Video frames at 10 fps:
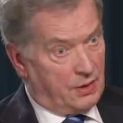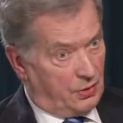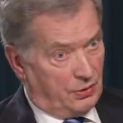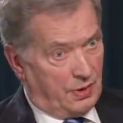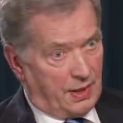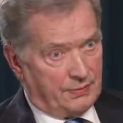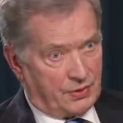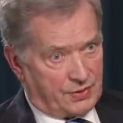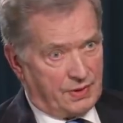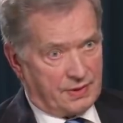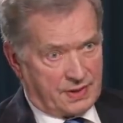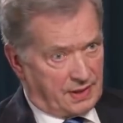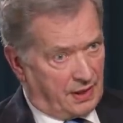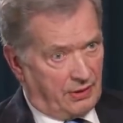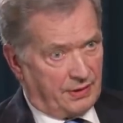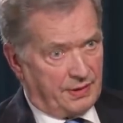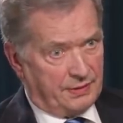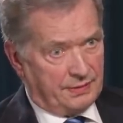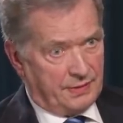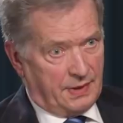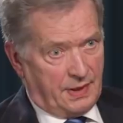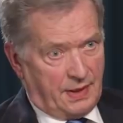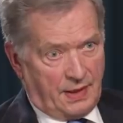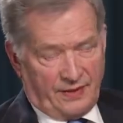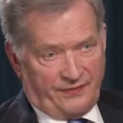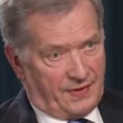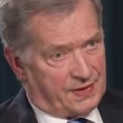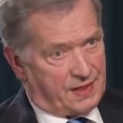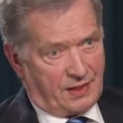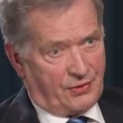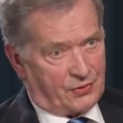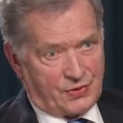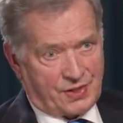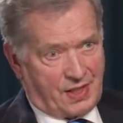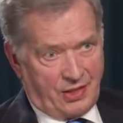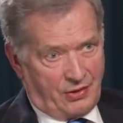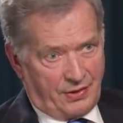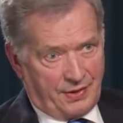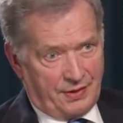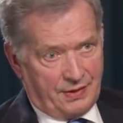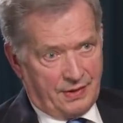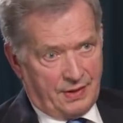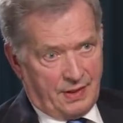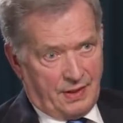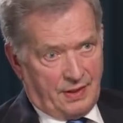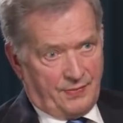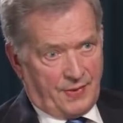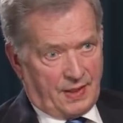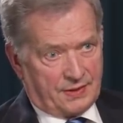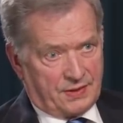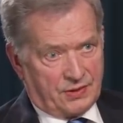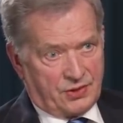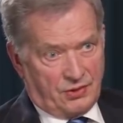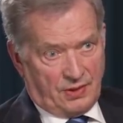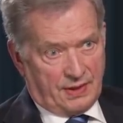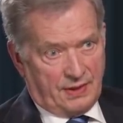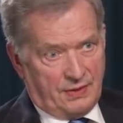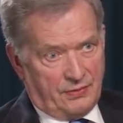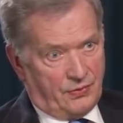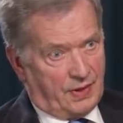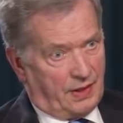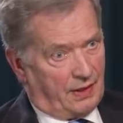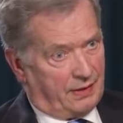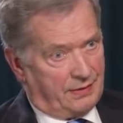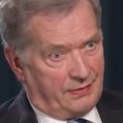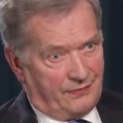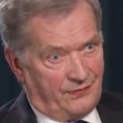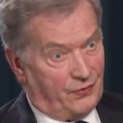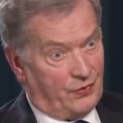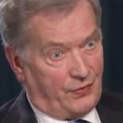No, I'm not scared, and Finns are not scared, but surely we are full